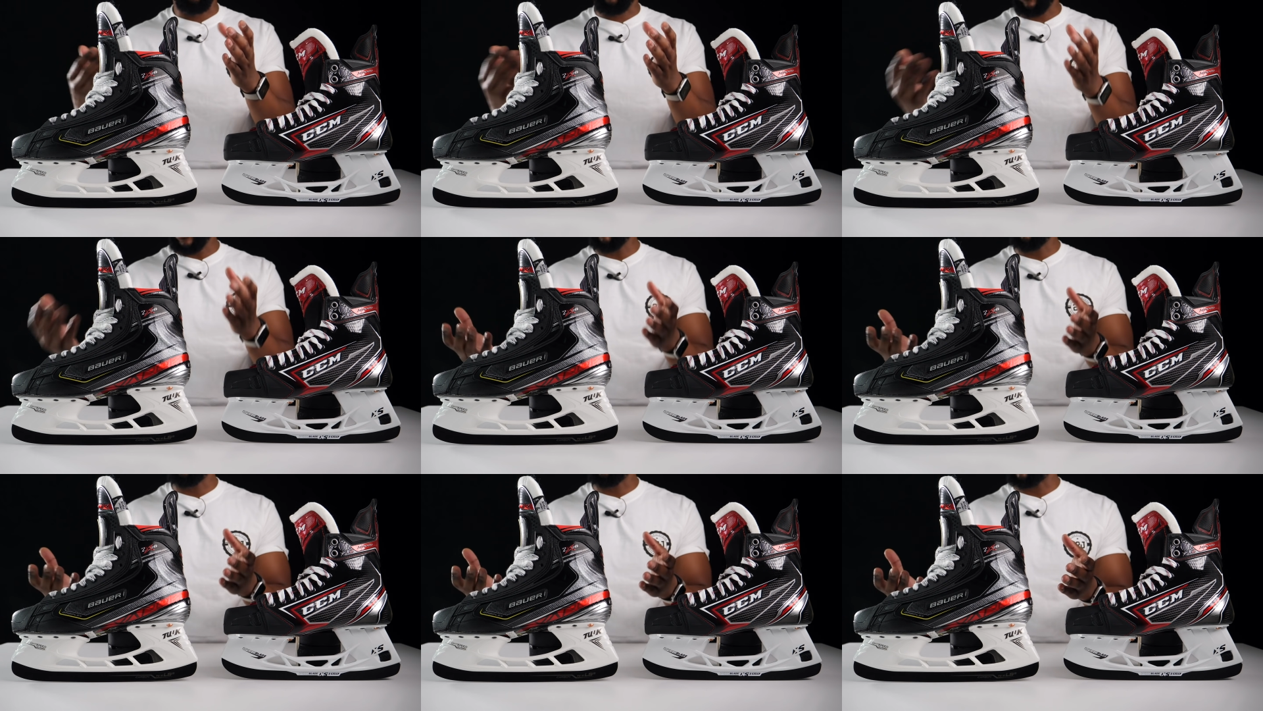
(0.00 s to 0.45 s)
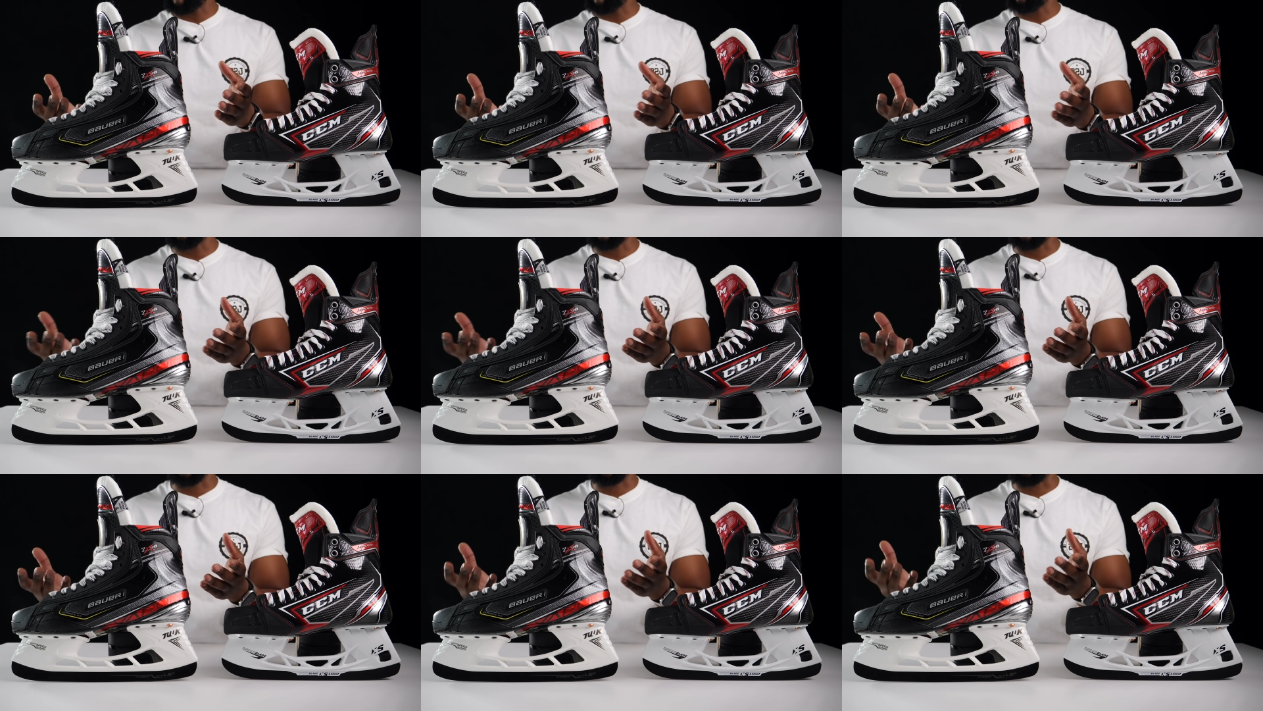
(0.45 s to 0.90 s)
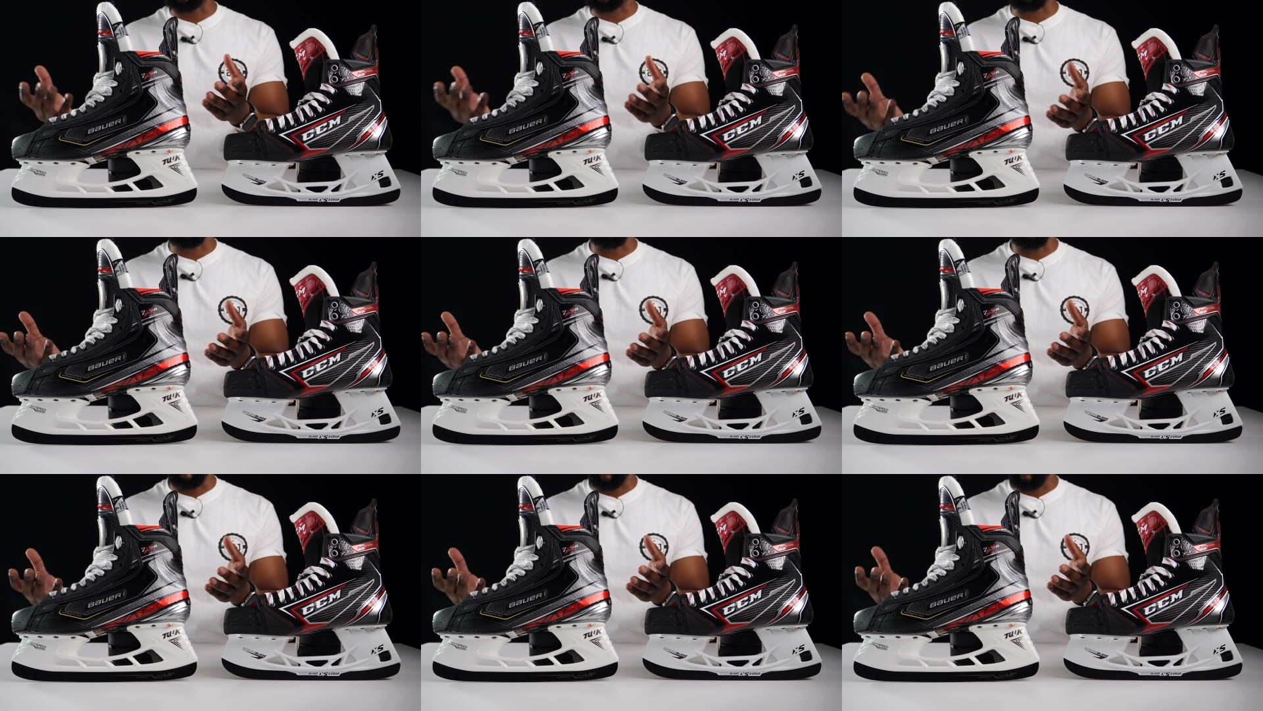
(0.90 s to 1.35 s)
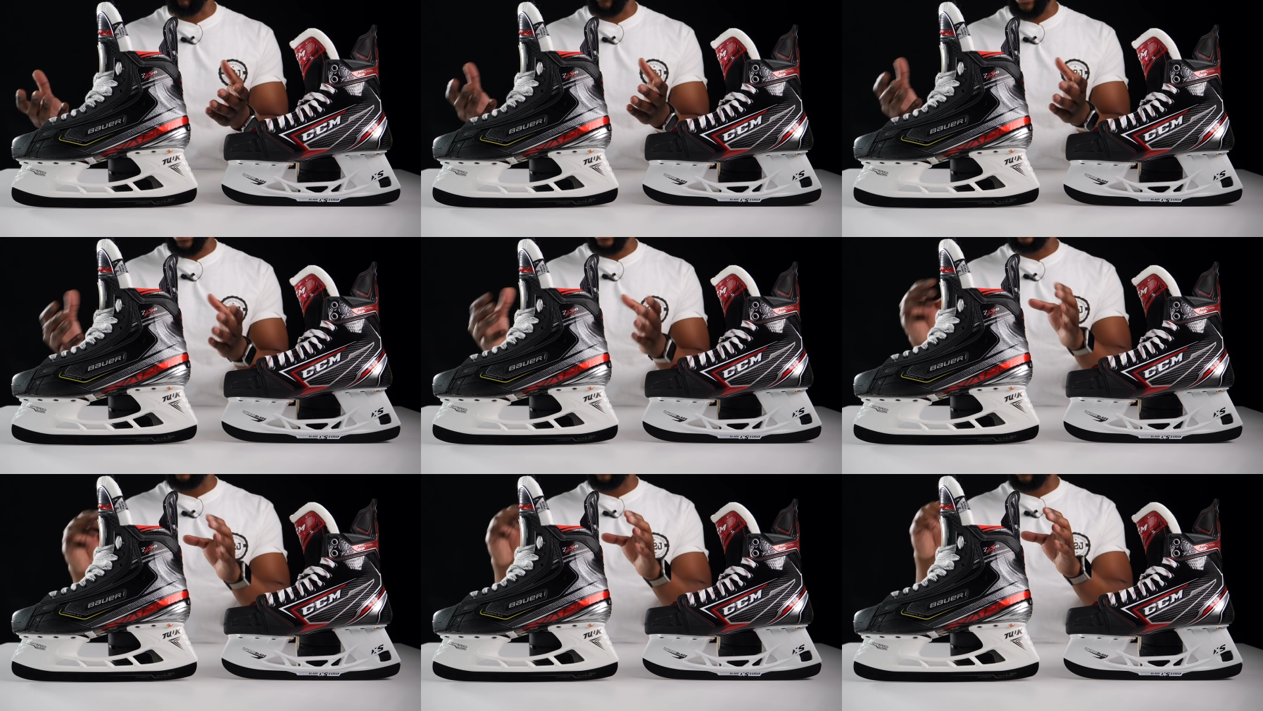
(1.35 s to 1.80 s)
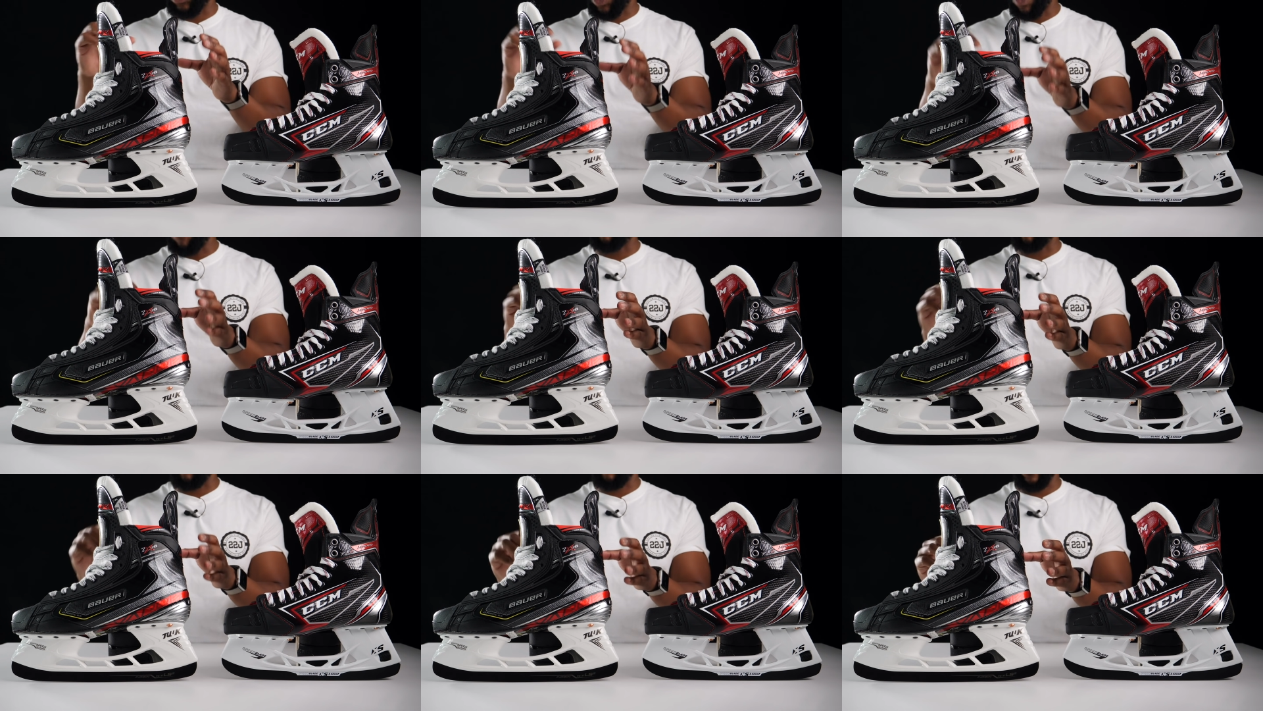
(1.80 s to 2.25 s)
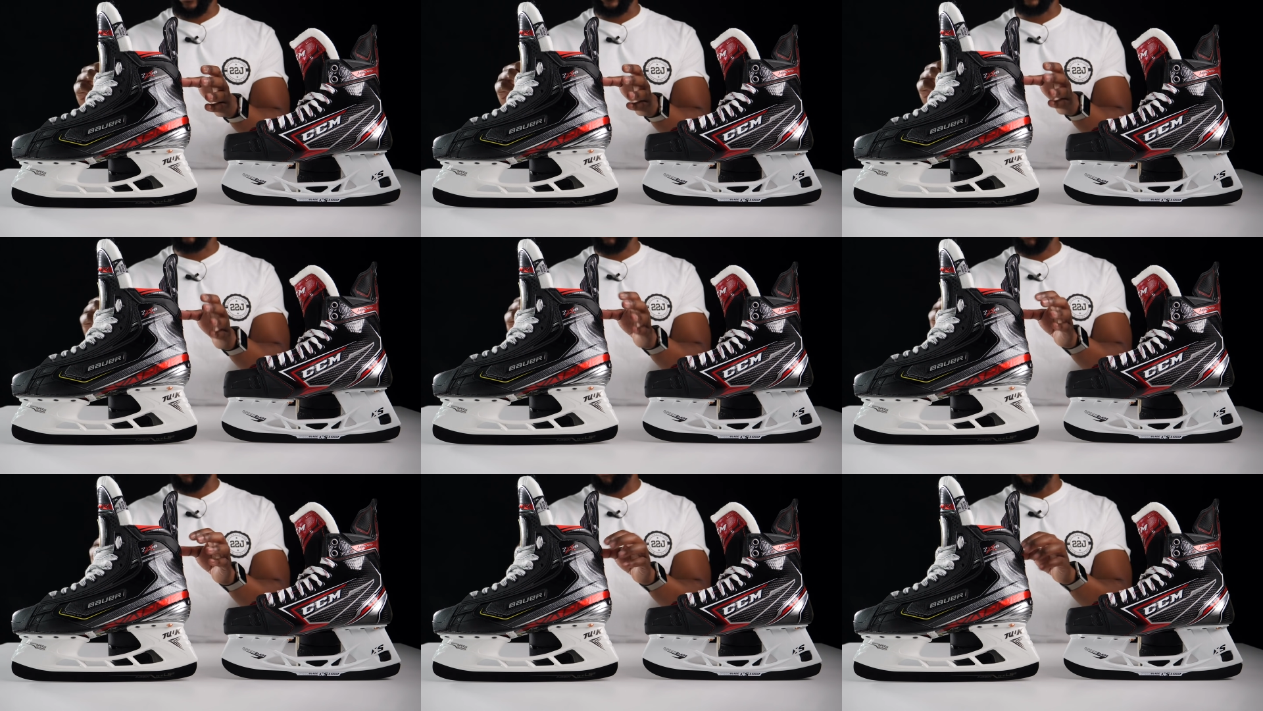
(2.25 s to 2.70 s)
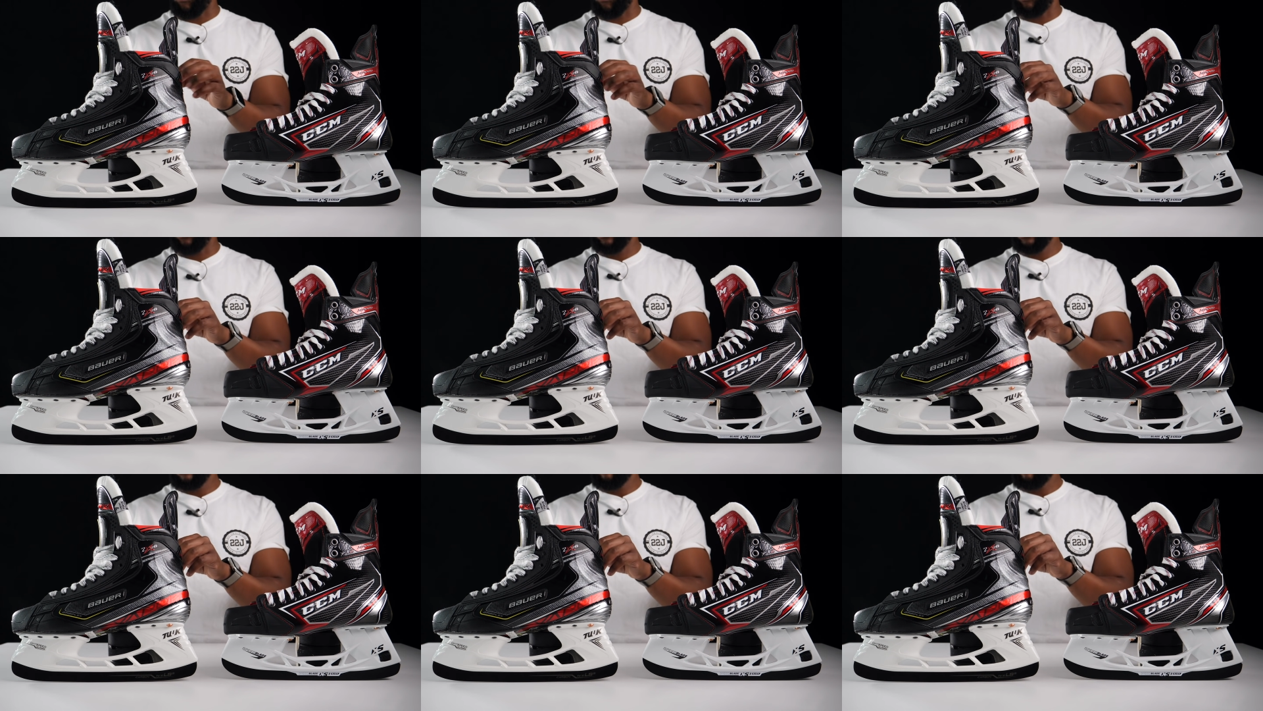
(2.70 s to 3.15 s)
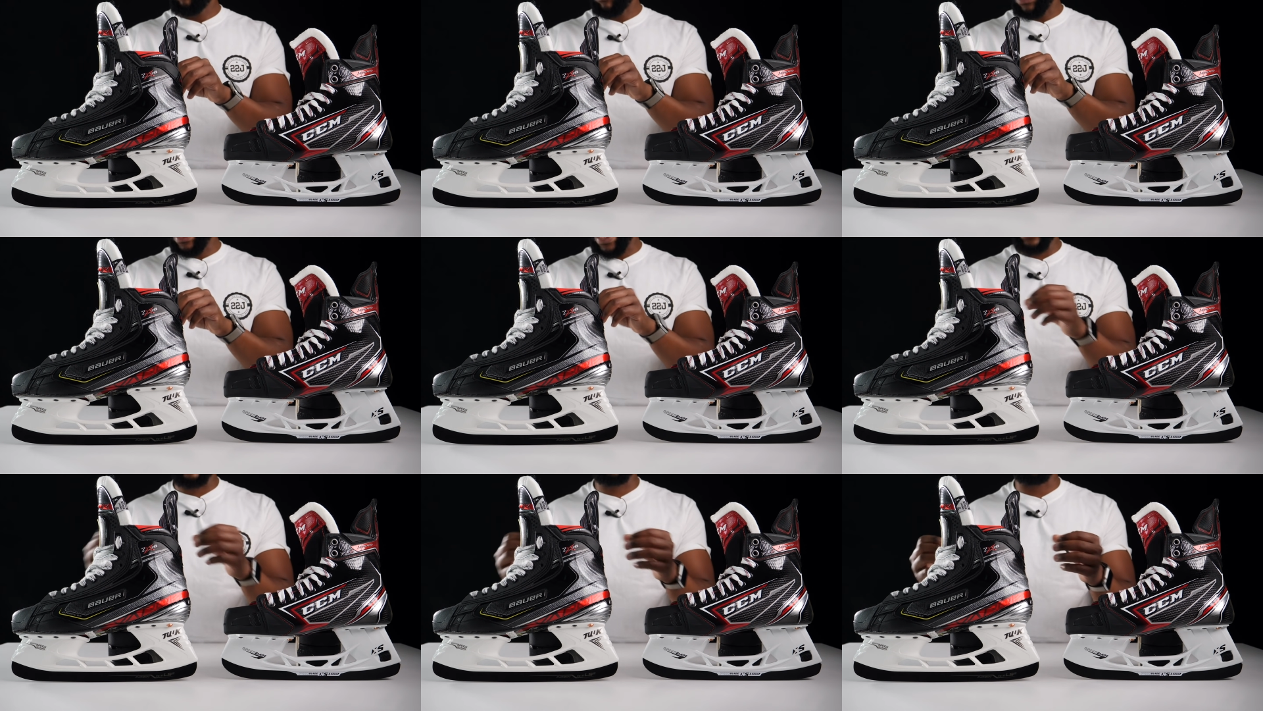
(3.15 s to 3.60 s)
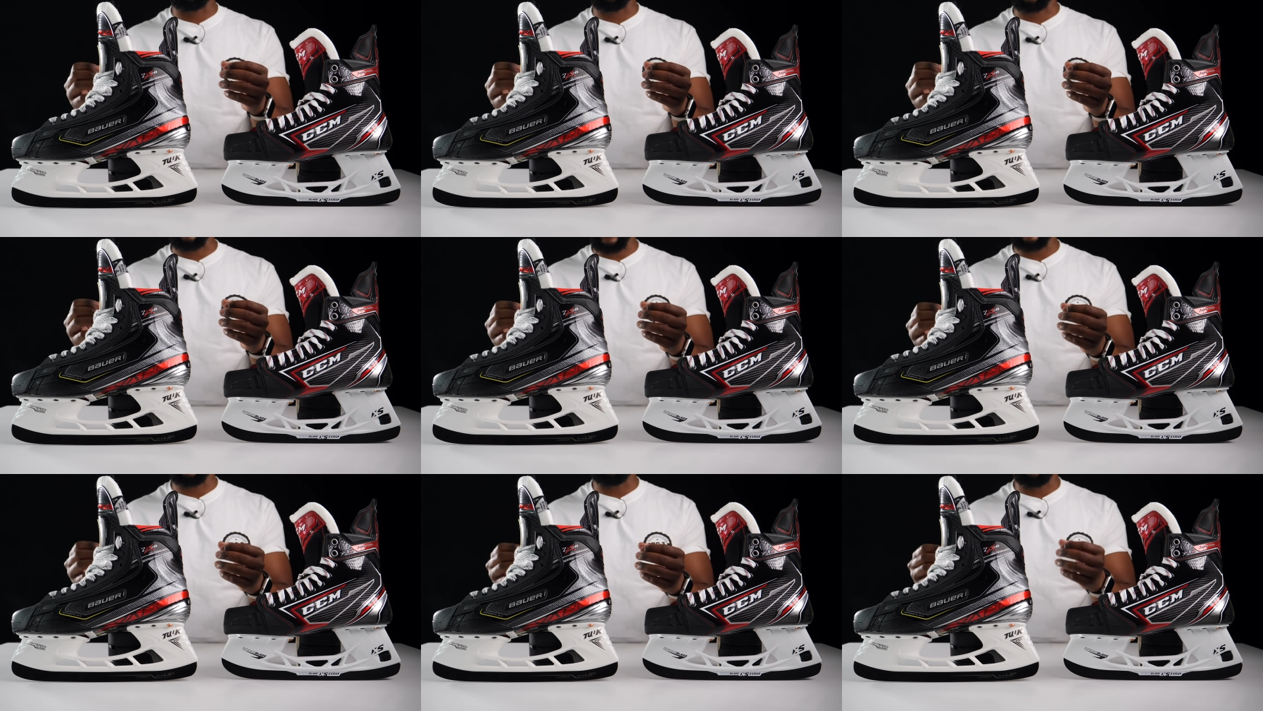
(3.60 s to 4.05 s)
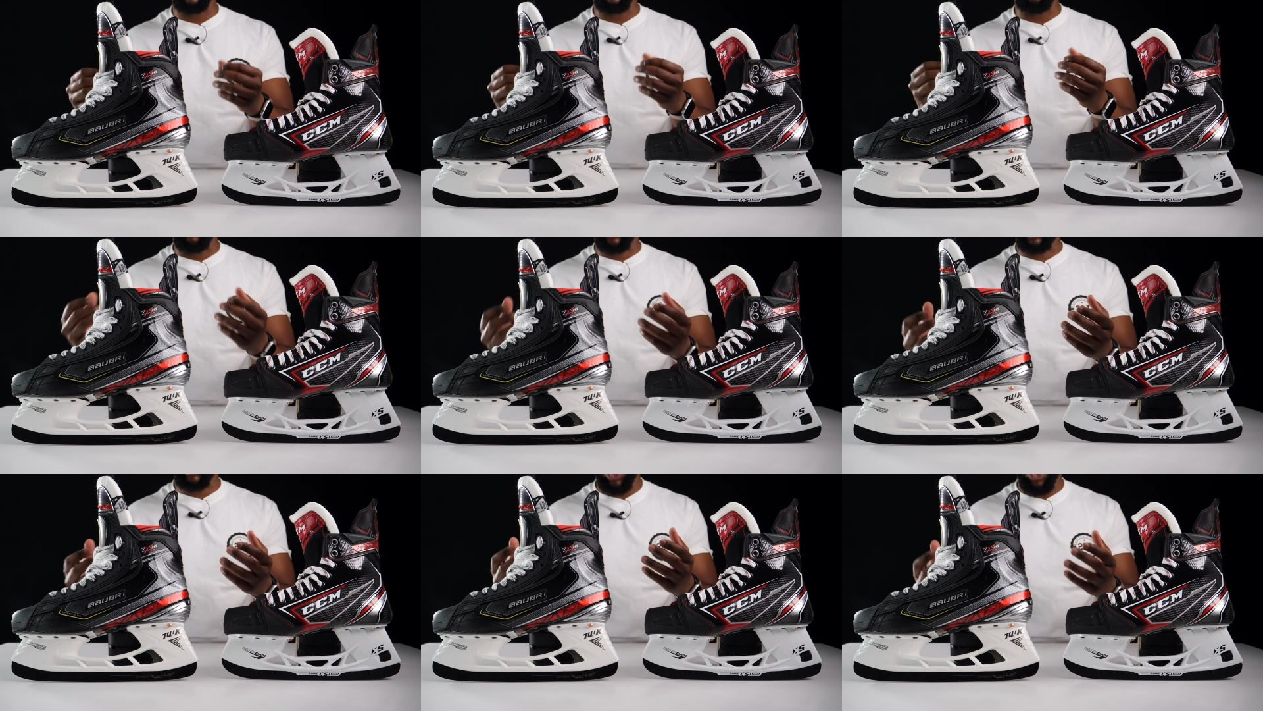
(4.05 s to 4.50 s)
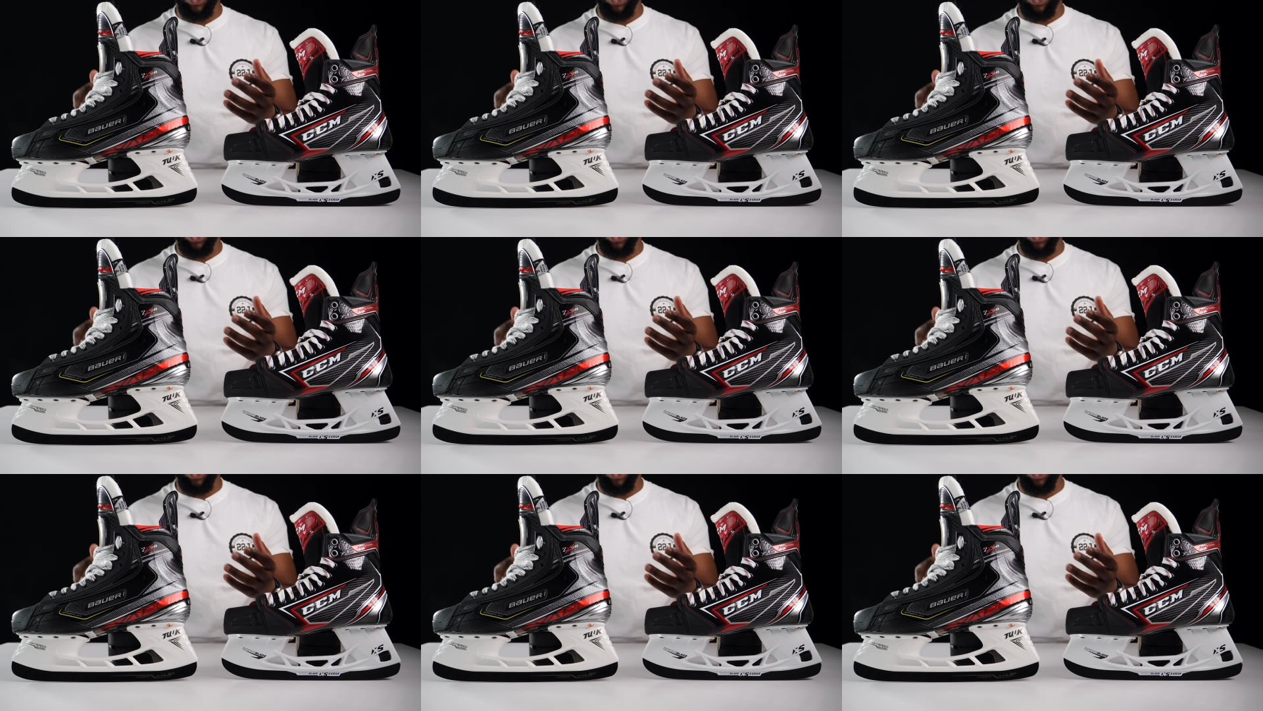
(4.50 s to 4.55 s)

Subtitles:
(no speaker visible)